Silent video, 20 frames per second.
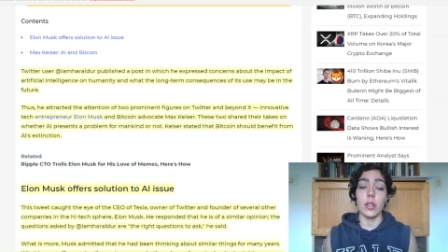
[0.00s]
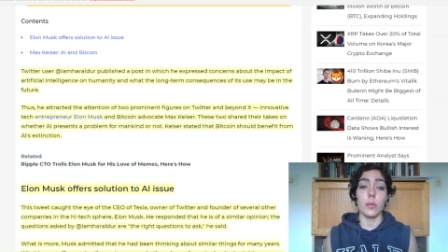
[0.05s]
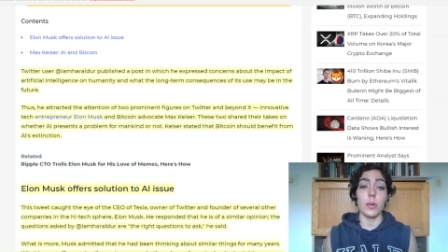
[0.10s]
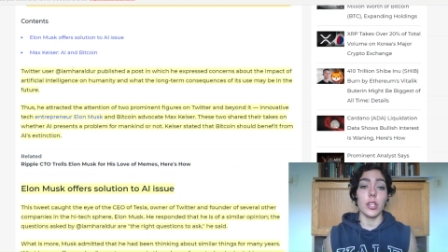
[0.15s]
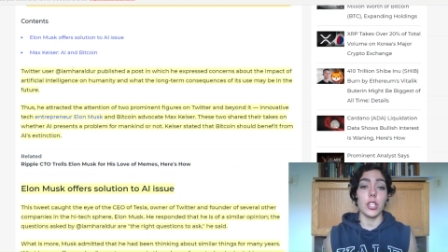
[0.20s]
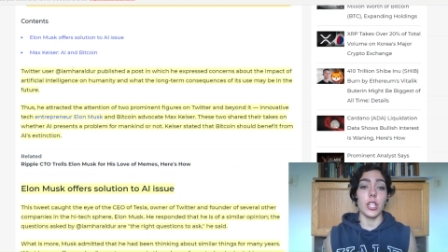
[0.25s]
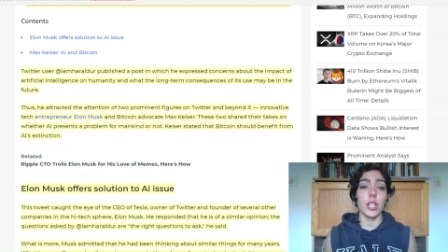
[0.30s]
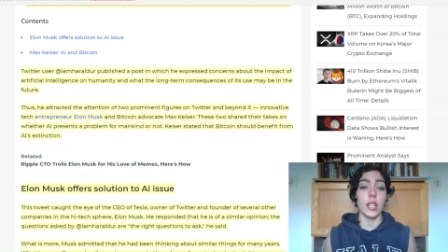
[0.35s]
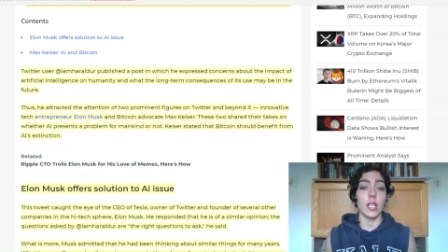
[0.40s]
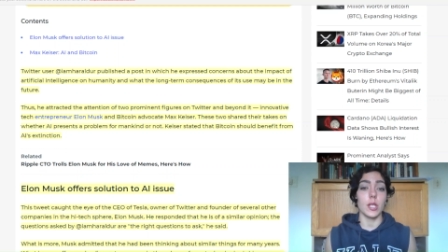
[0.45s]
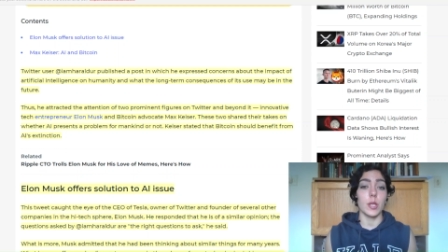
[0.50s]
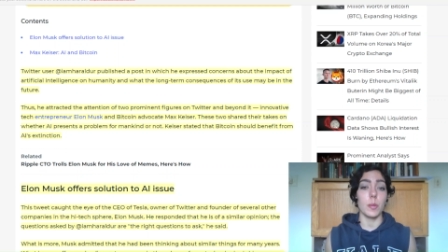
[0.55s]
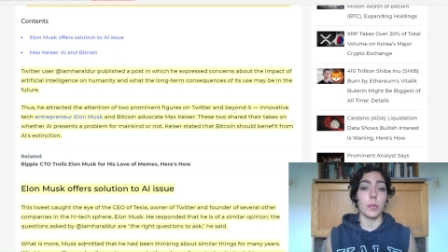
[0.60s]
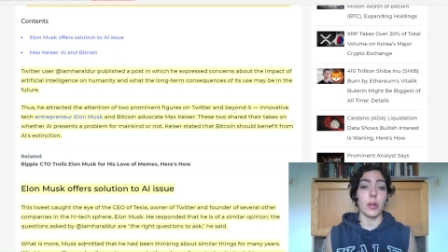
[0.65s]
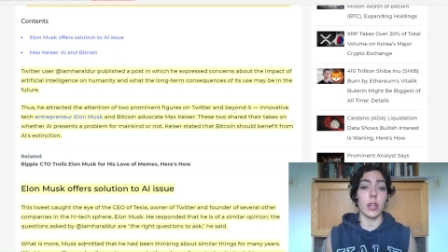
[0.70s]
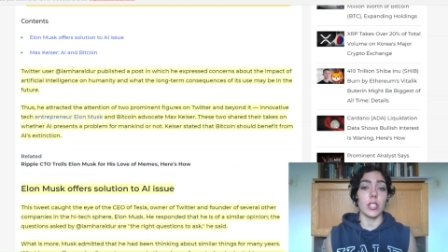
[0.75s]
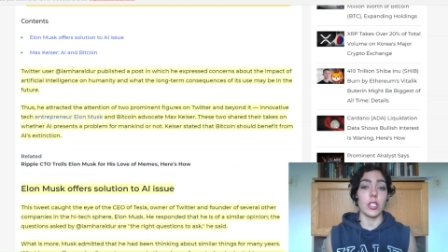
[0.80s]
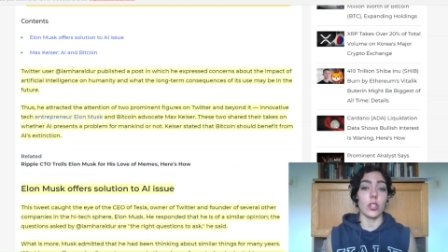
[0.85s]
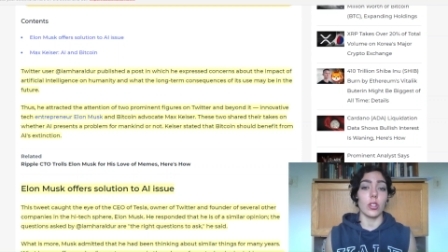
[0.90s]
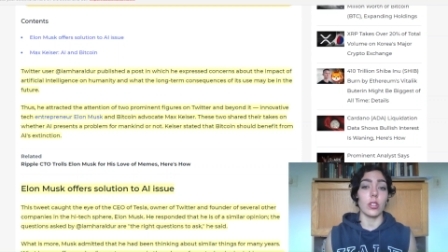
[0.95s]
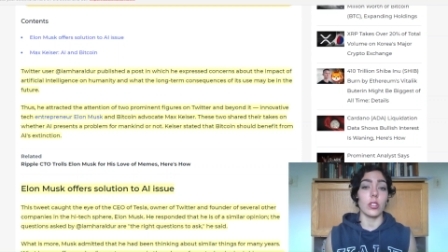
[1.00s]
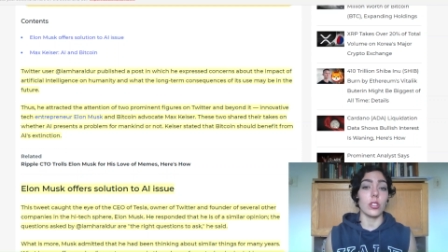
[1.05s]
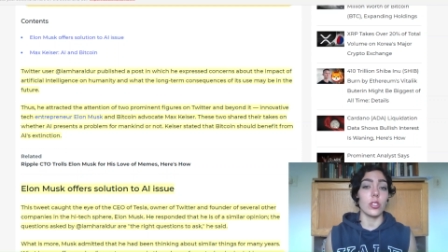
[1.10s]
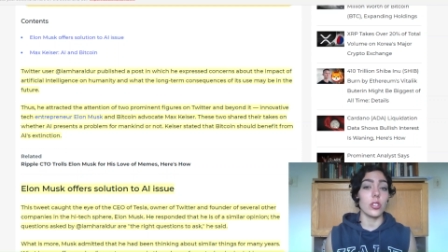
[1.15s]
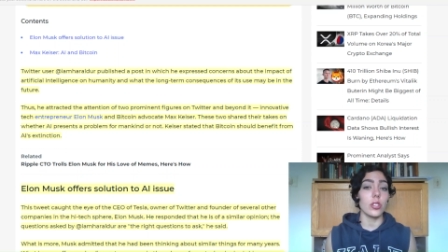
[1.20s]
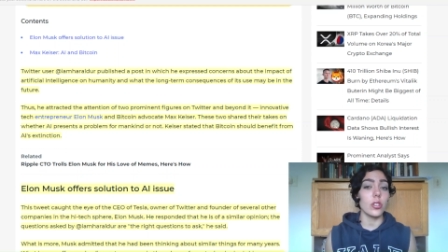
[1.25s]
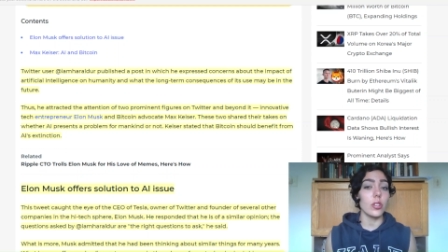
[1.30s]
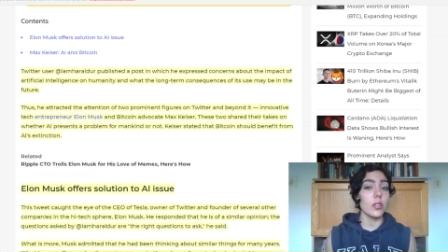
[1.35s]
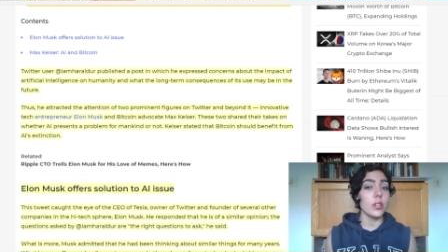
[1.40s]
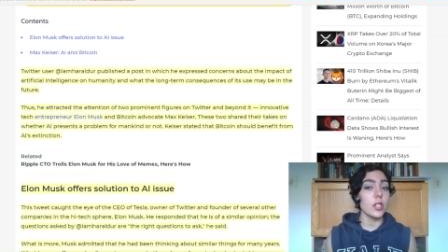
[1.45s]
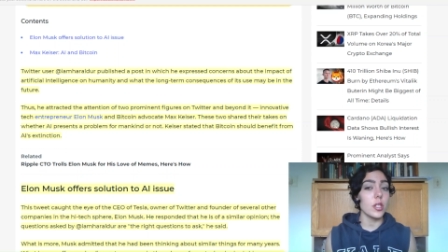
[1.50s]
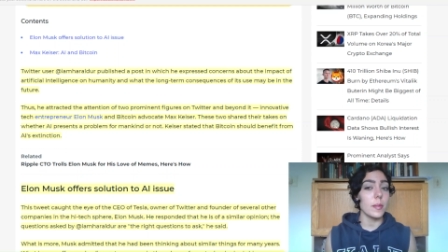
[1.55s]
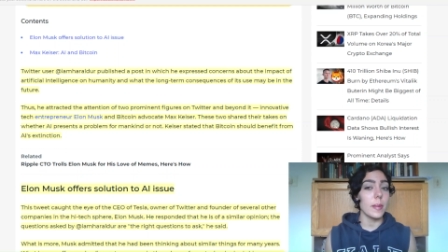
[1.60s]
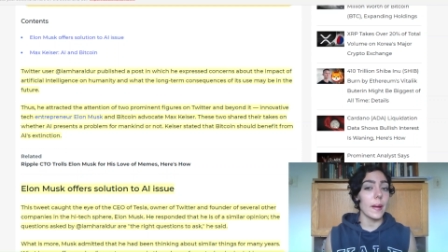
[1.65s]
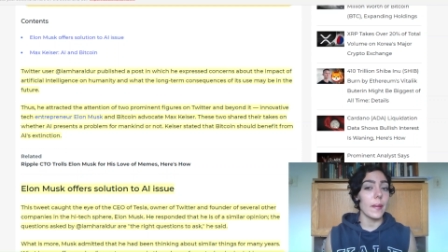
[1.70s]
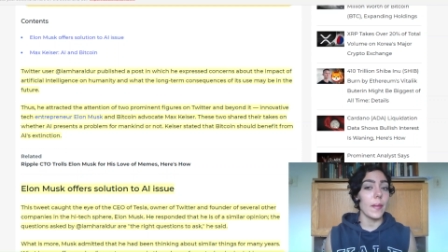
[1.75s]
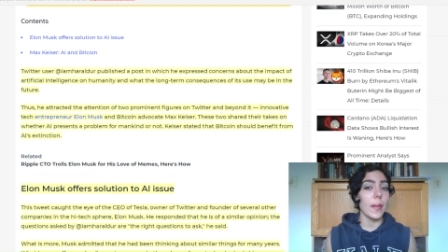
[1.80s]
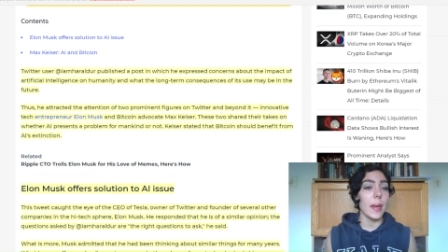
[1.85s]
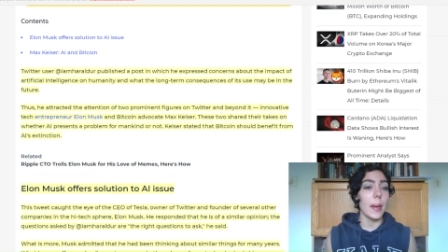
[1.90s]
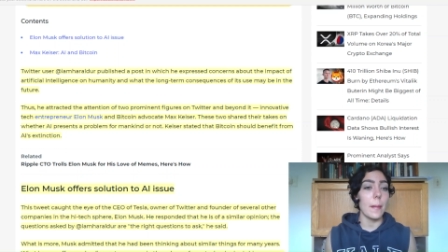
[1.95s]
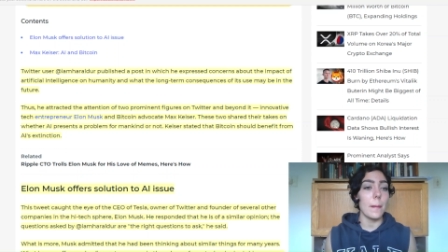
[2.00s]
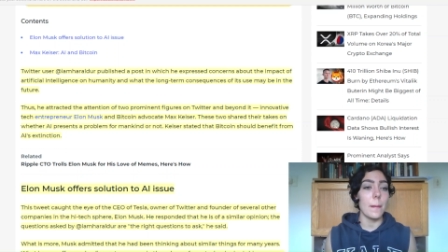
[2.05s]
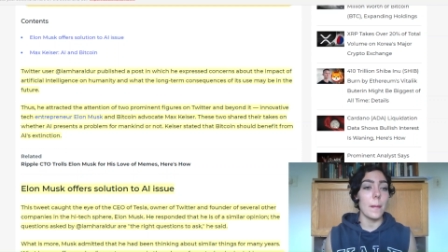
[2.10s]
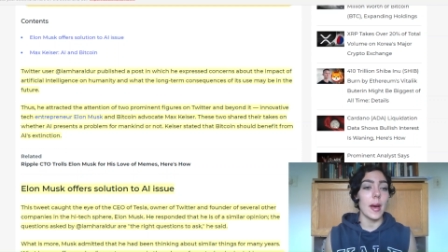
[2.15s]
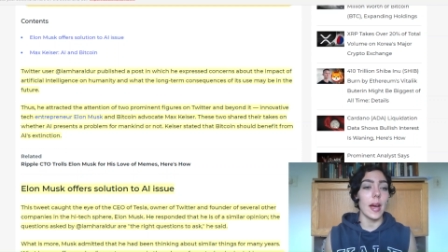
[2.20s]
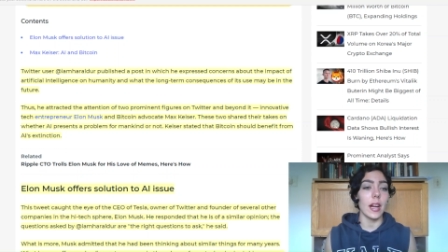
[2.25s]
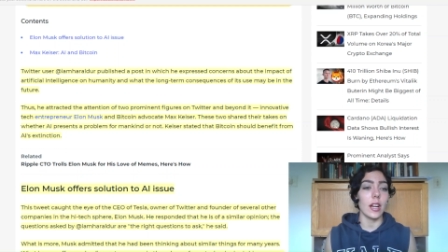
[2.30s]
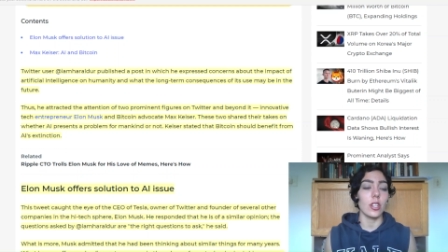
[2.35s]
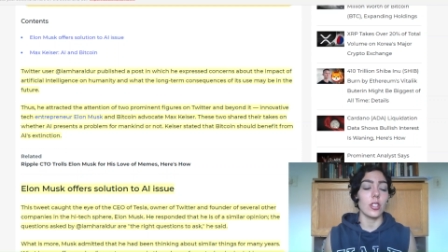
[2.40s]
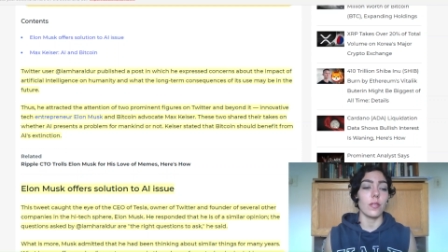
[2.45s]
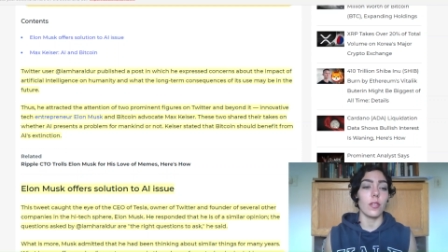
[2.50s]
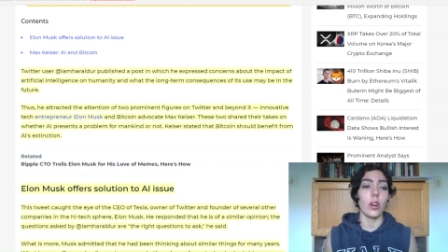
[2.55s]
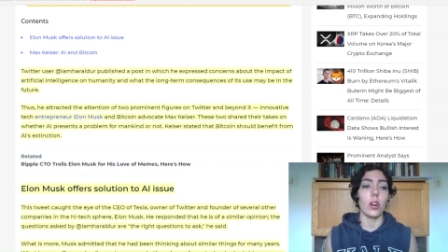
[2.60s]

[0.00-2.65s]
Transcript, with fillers: in which he expressed concerns about the impact of